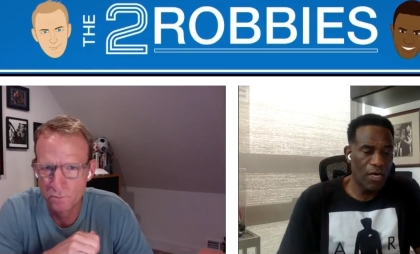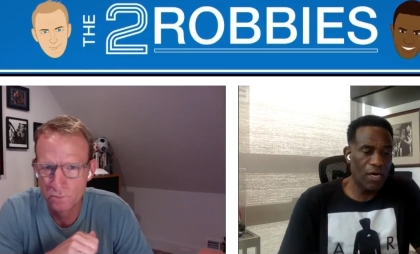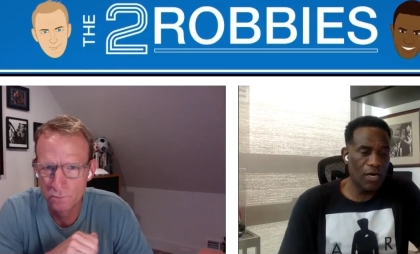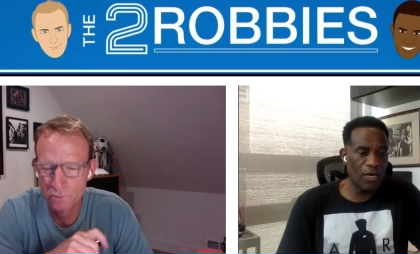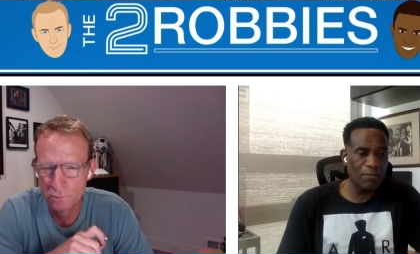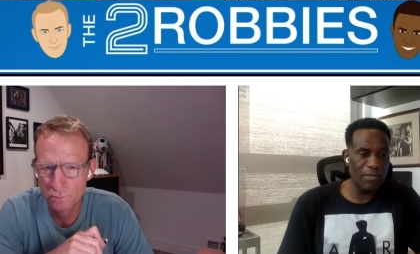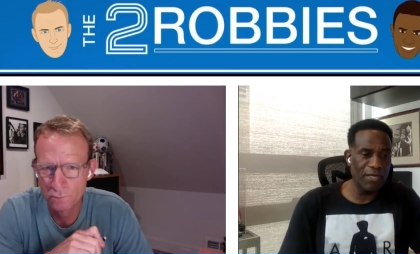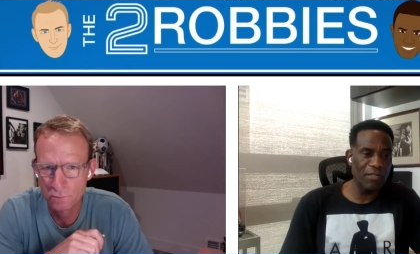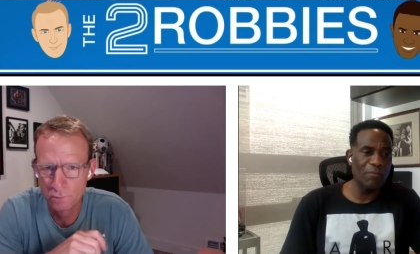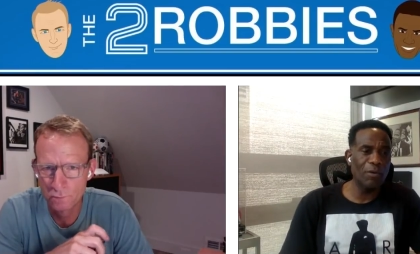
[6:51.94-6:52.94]
Speaker 1: Um, and
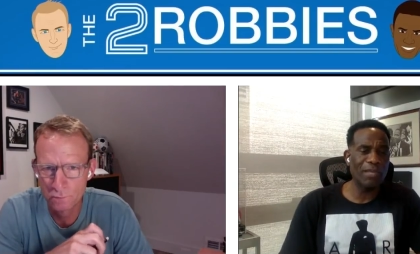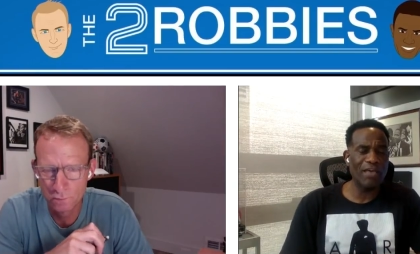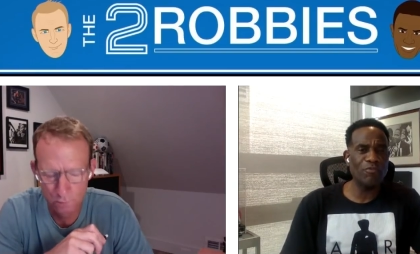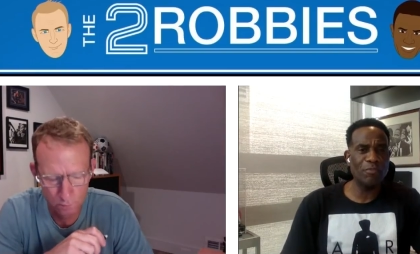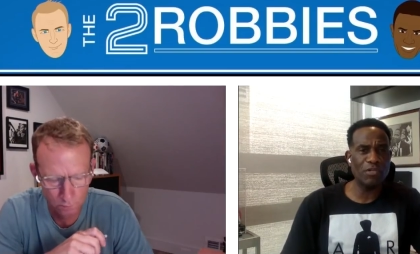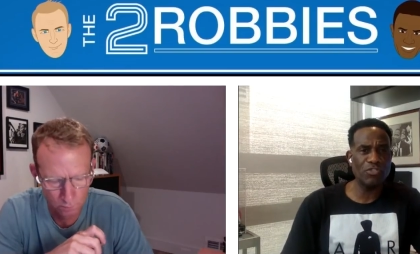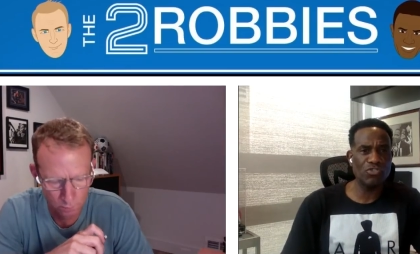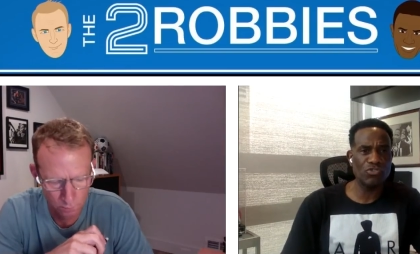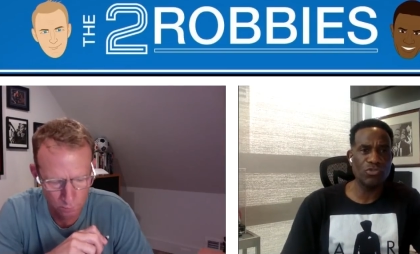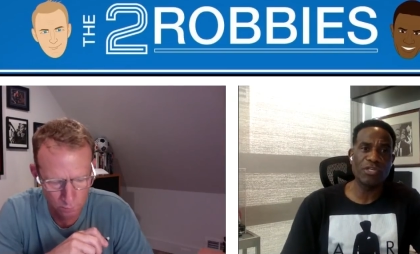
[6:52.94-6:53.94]
at the moment, everybody's
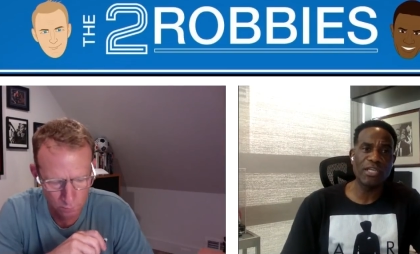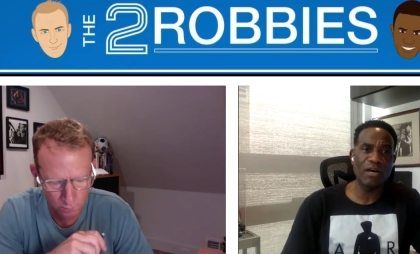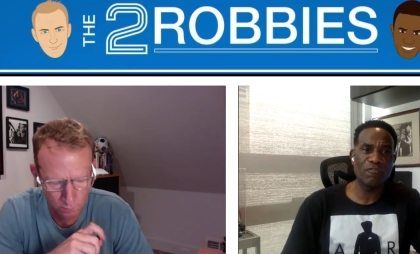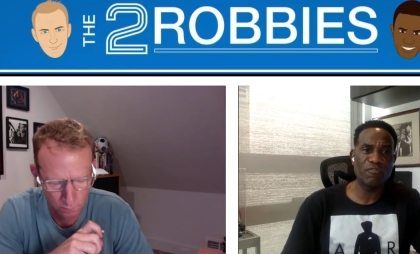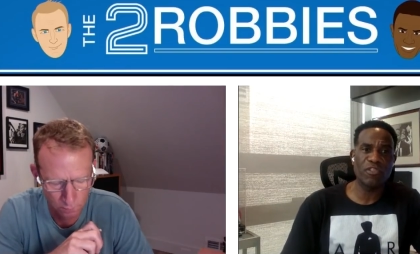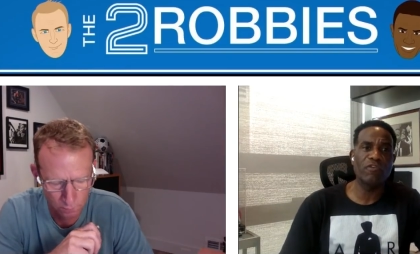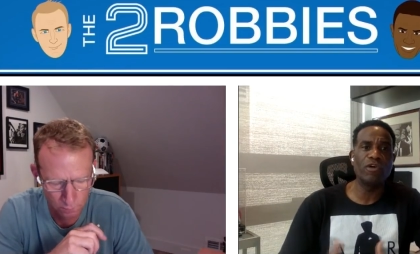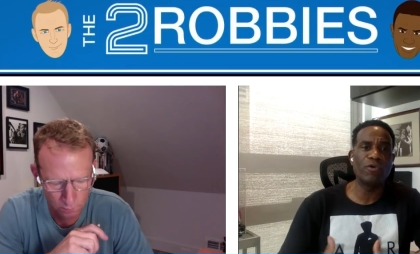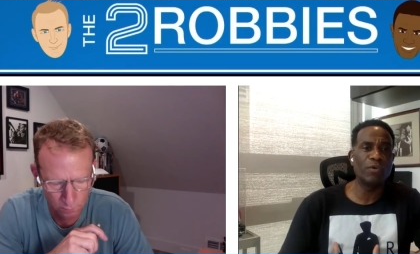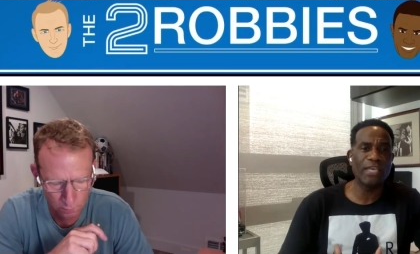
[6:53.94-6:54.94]
just looking out for their
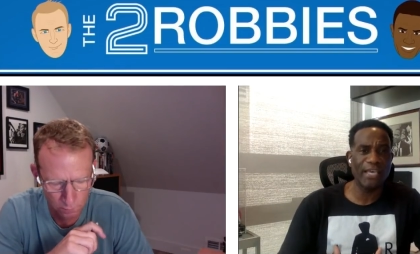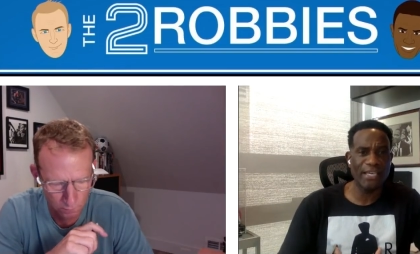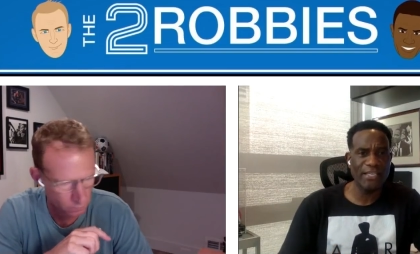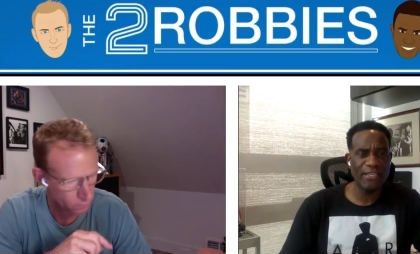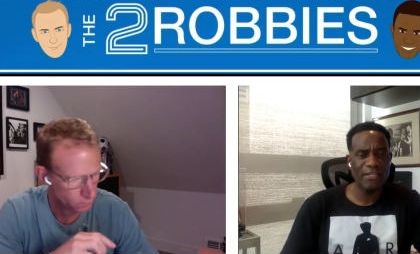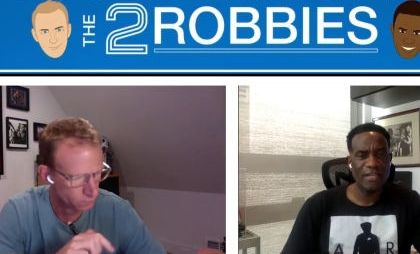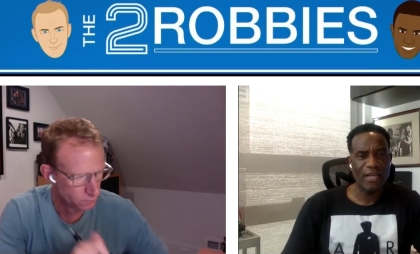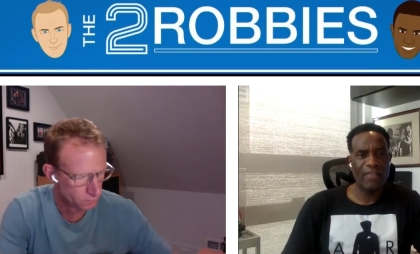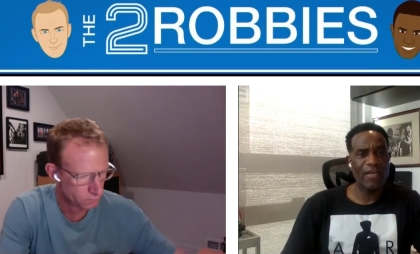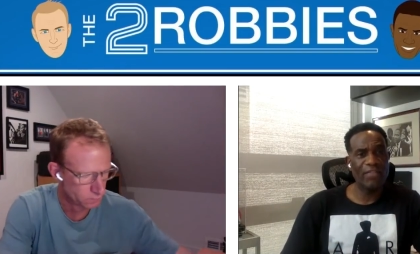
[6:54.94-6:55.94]
own gain.
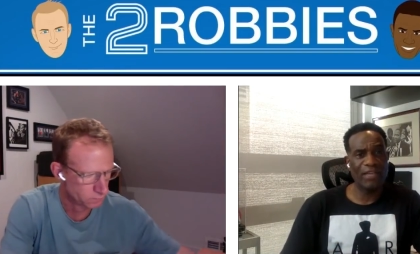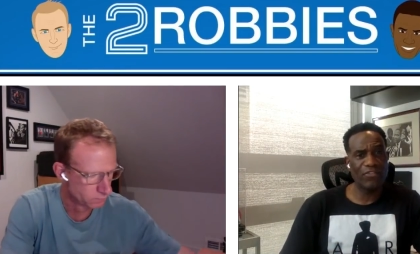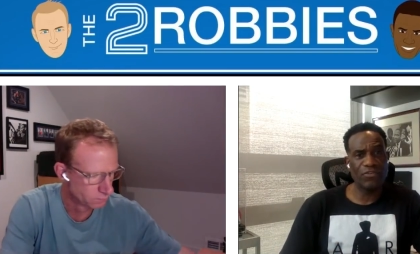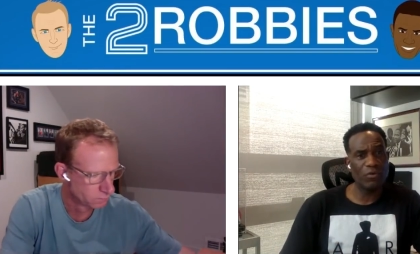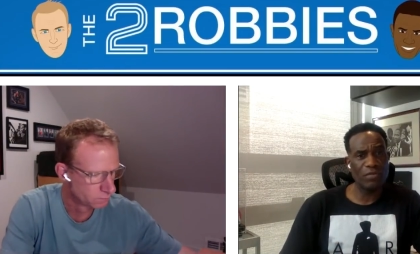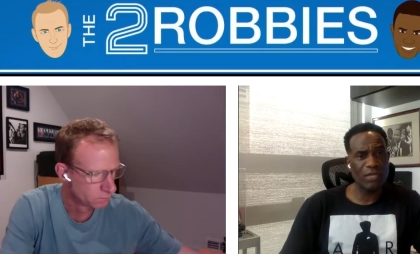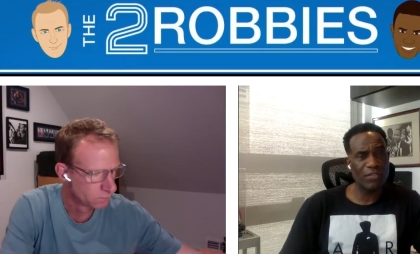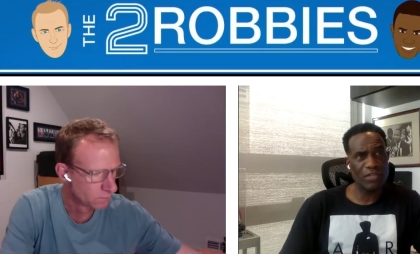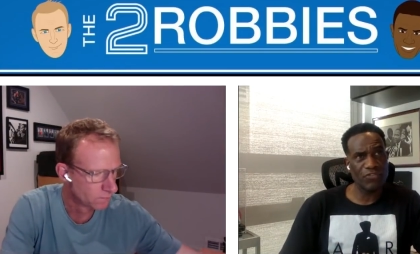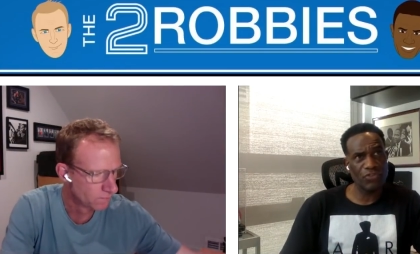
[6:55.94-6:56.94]
And that, that's not that,
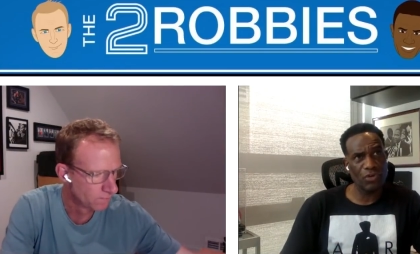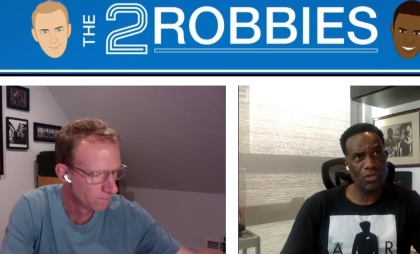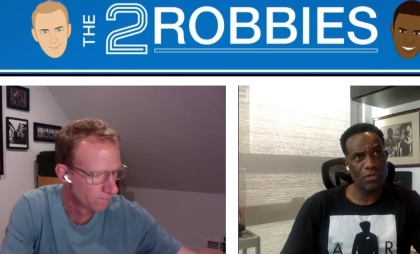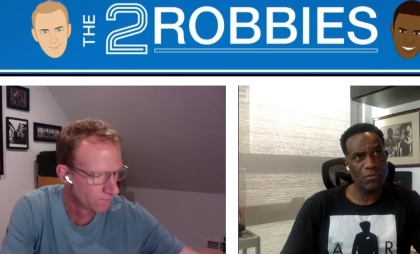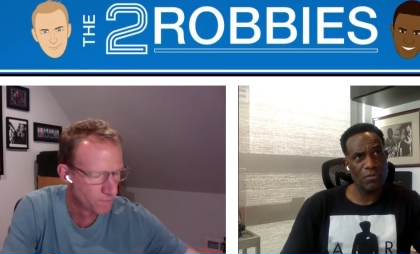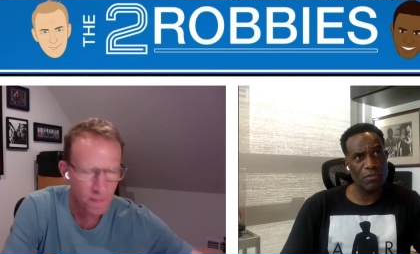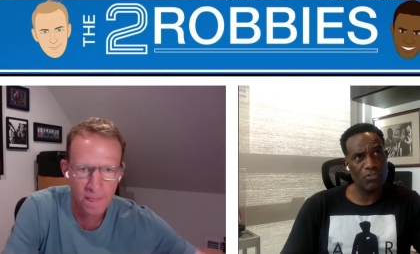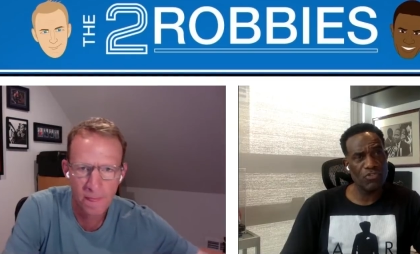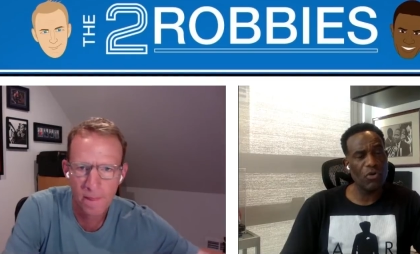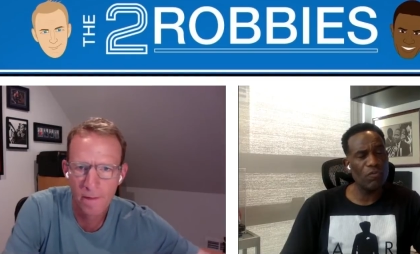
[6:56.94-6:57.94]
that's not going to
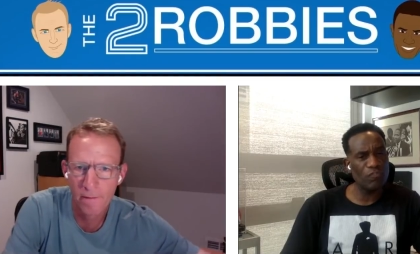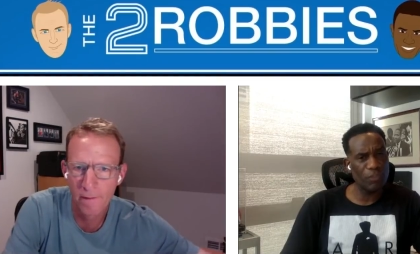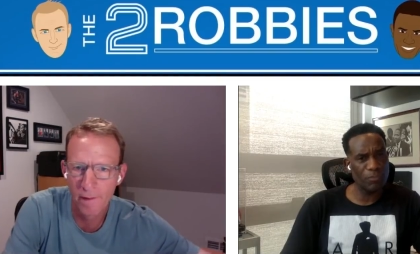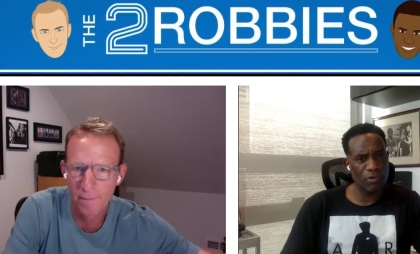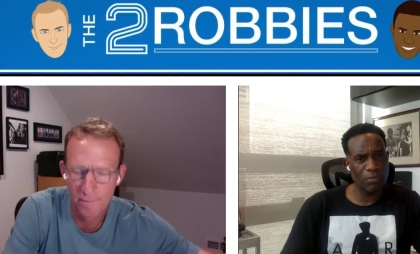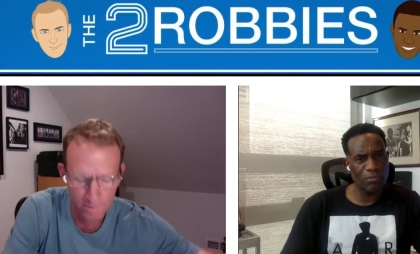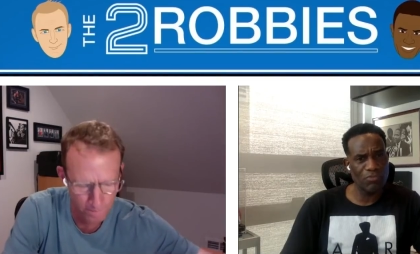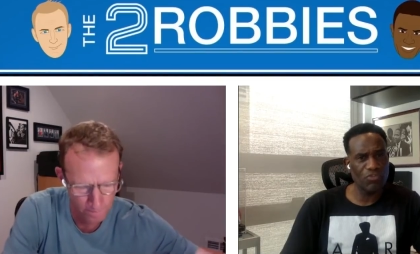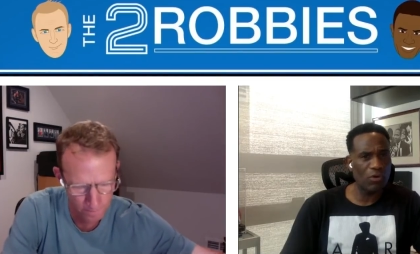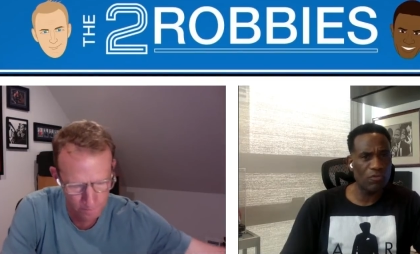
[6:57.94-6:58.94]
solve the yeah. problem,
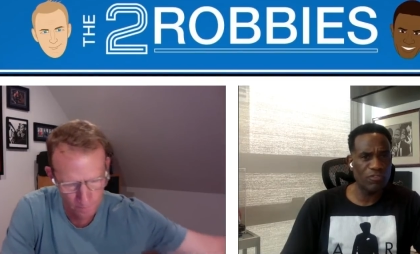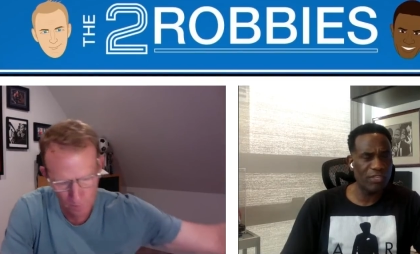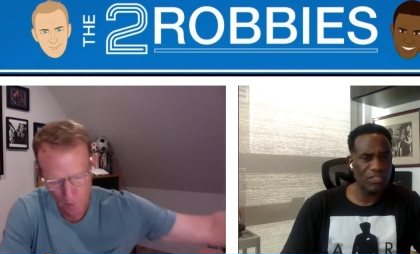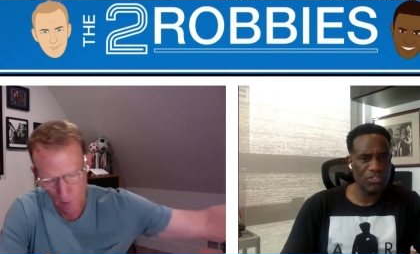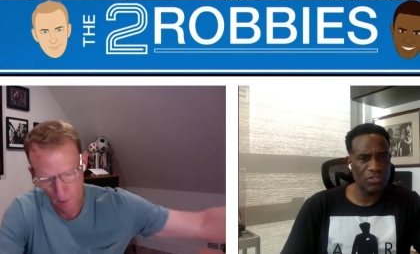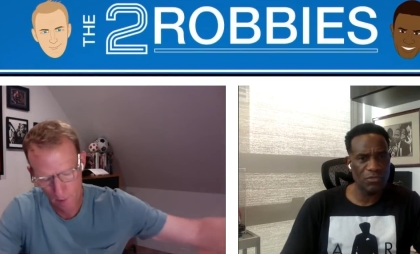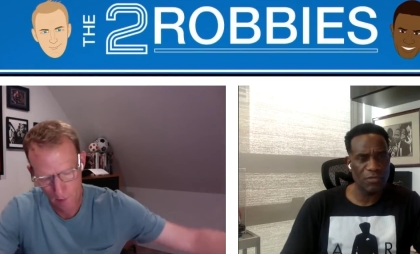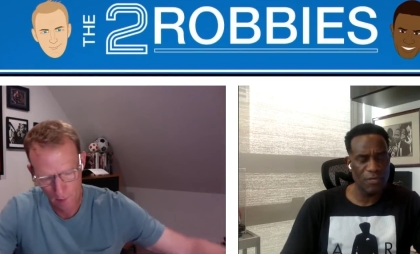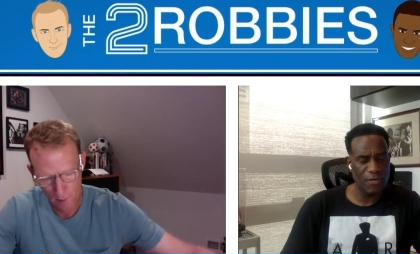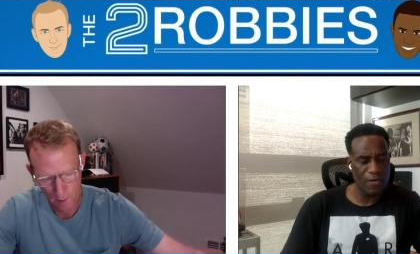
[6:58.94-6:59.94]
solve the issue.
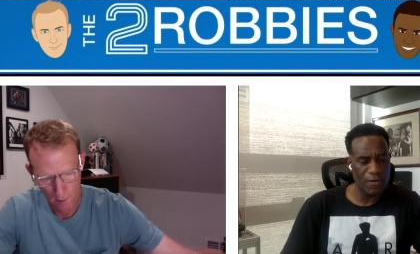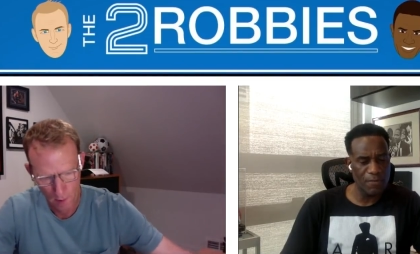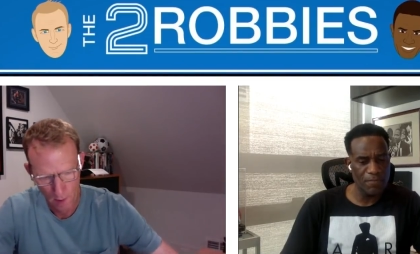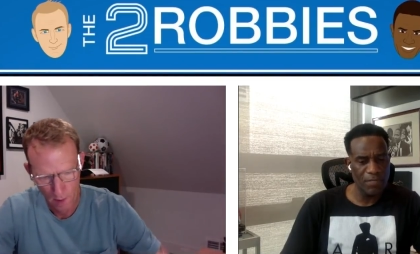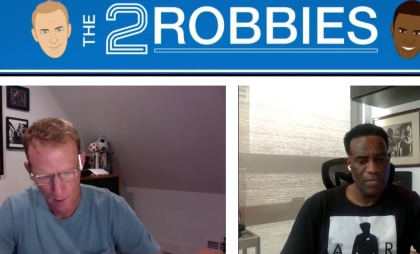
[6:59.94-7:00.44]
Um,